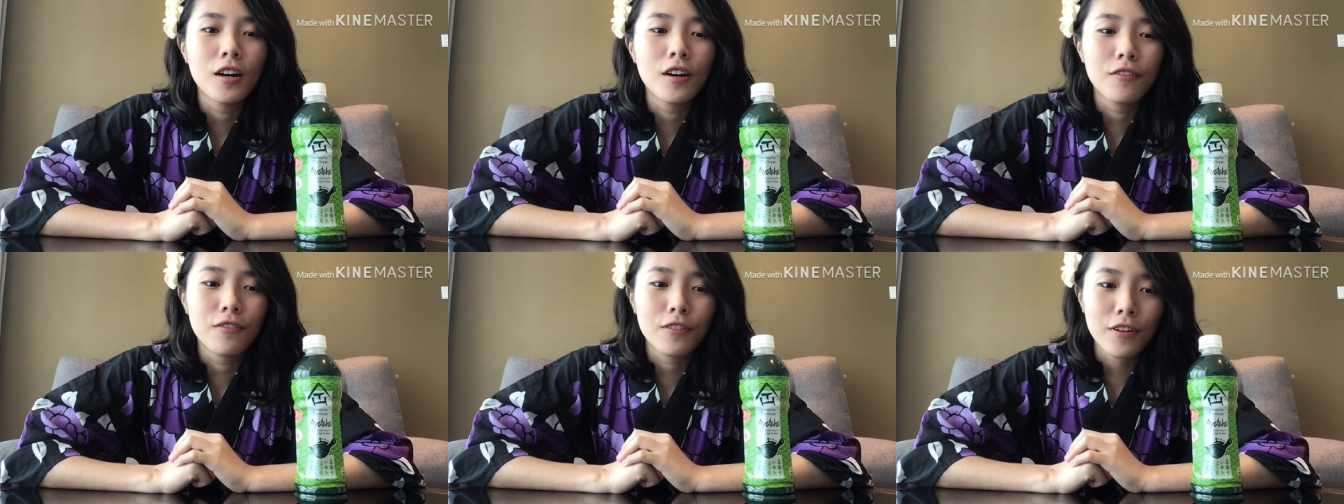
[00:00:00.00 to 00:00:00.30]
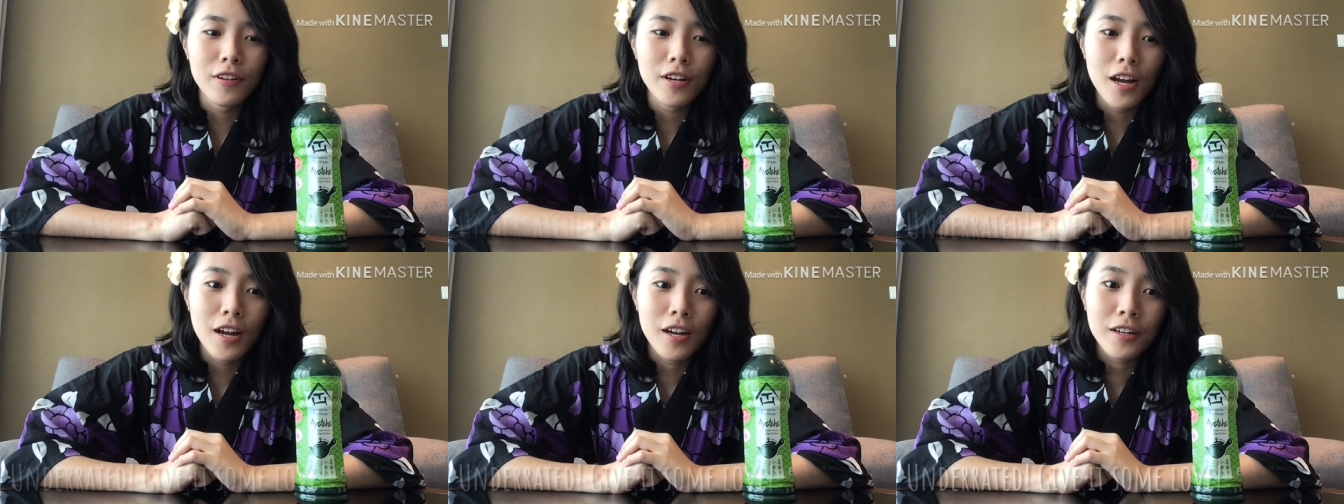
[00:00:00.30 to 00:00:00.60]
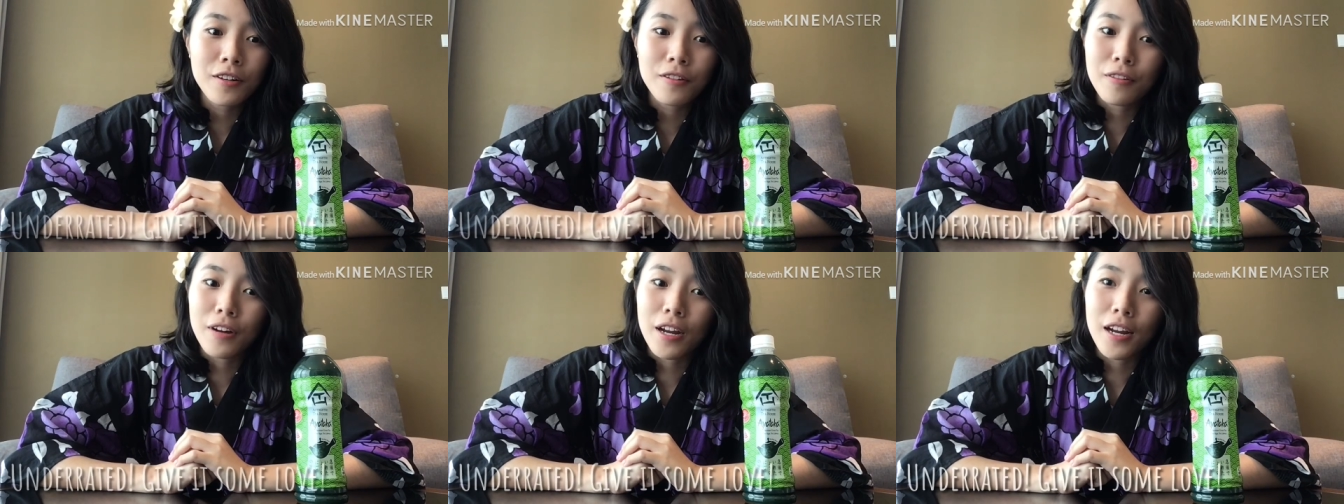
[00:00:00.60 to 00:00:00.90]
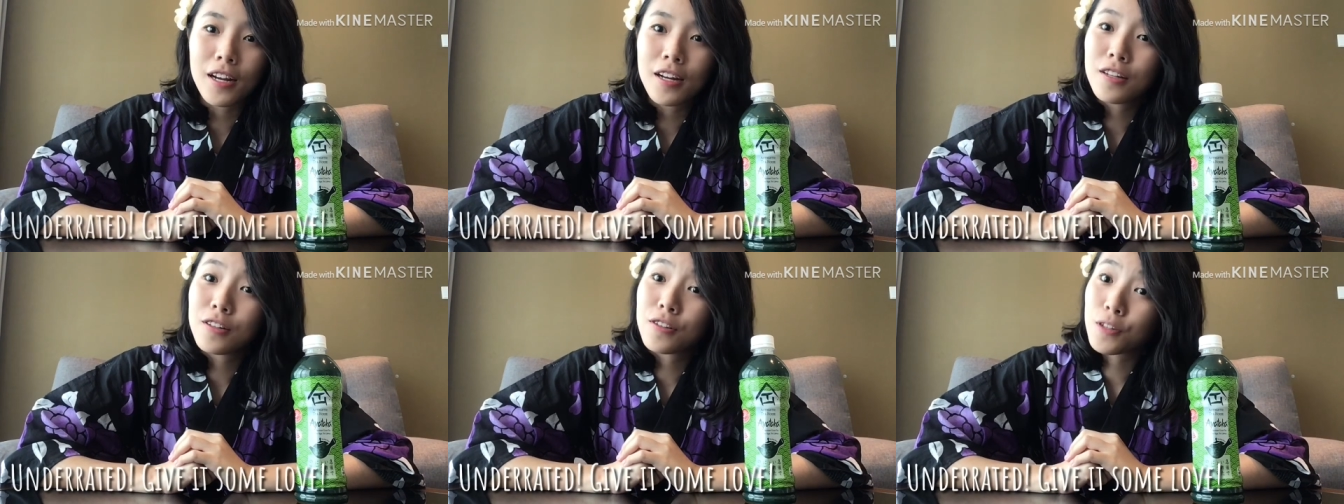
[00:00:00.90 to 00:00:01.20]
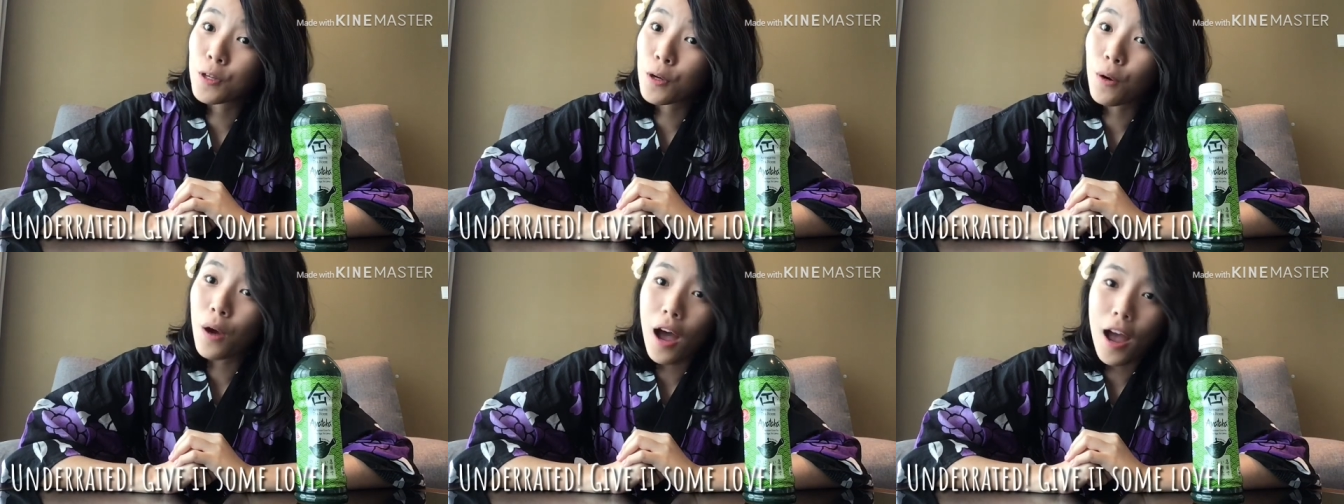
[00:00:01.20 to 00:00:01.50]
very underrated,
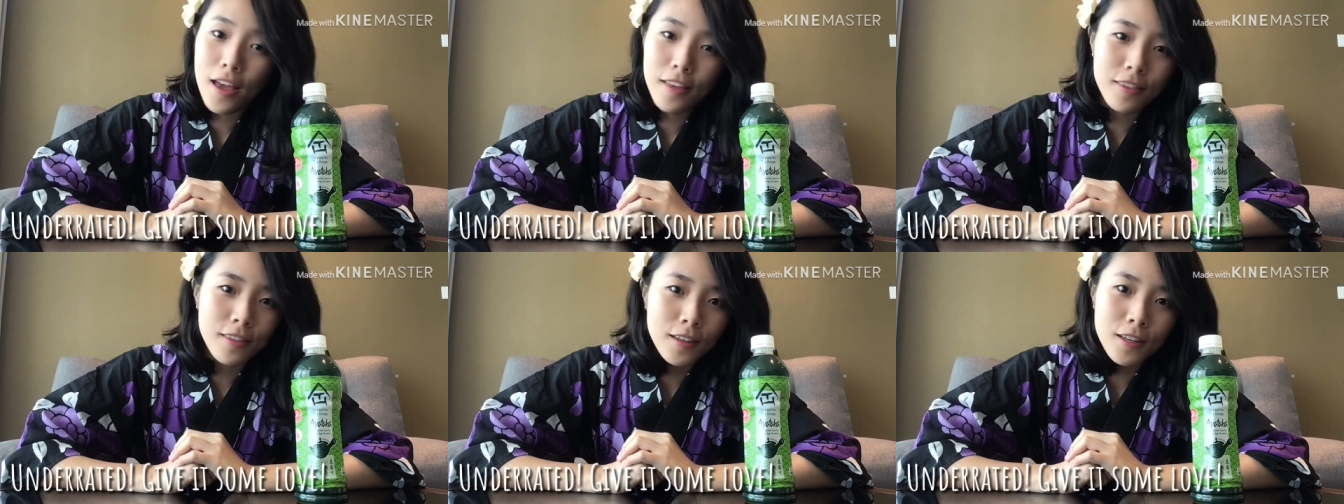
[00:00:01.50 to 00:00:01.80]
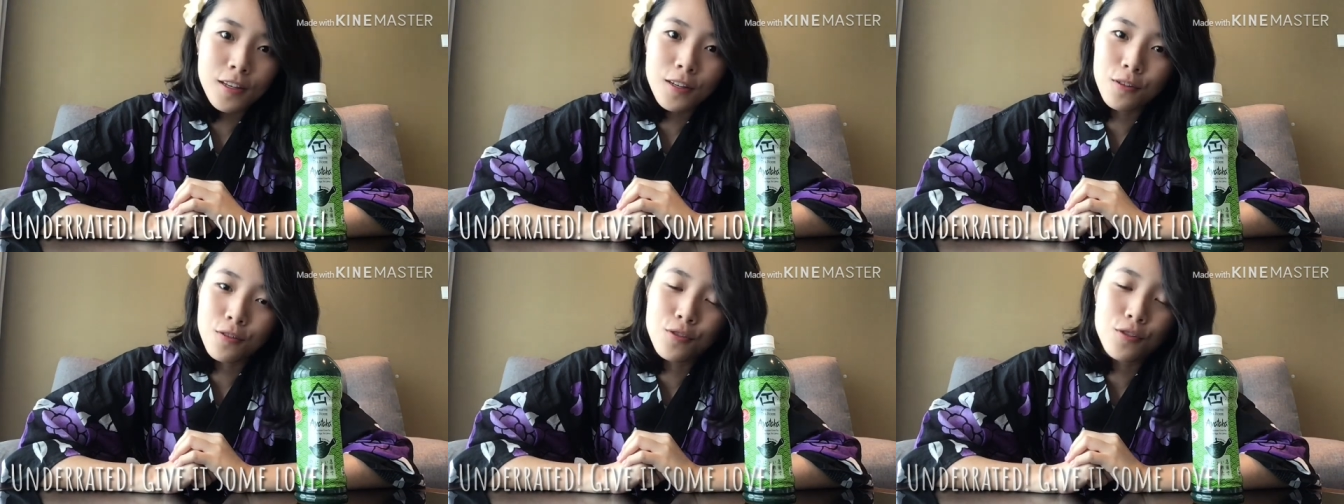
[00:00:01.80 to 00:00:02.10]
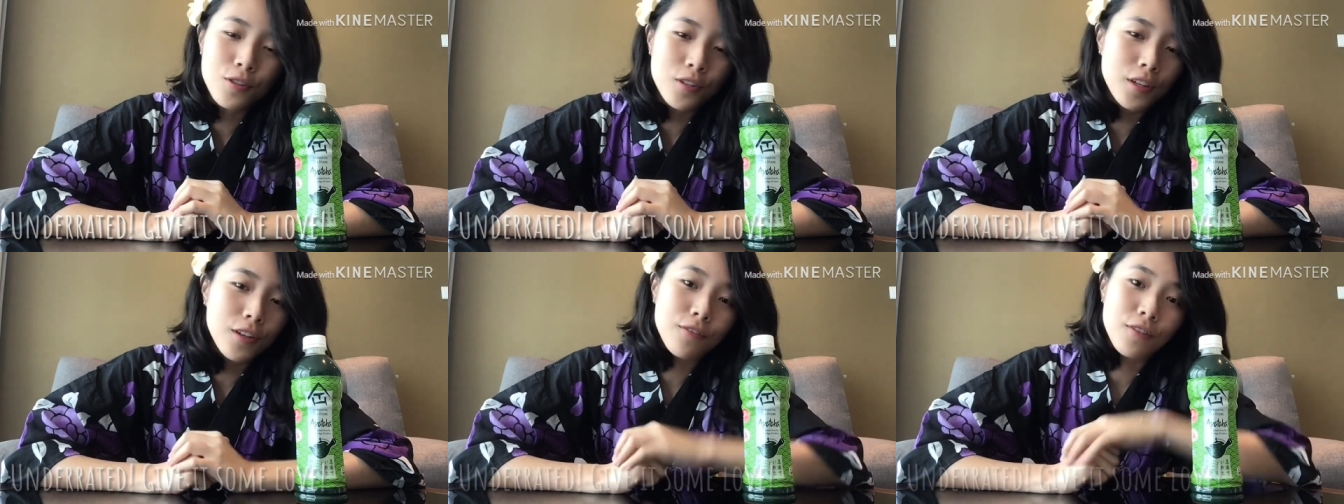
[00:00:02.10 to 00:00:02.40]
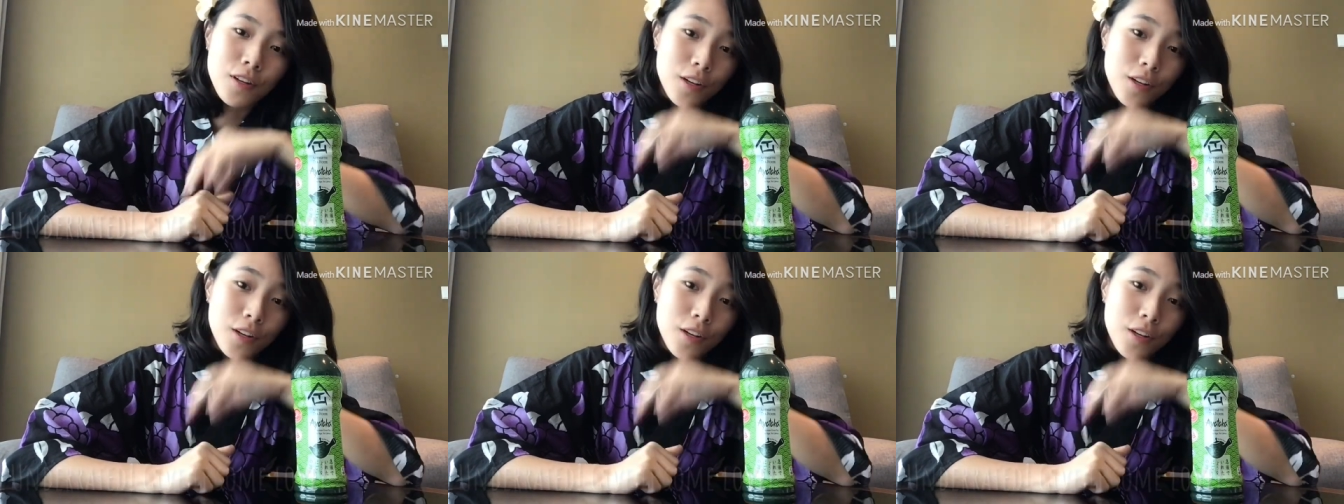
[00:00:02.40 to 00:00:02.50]
so I think you should give it a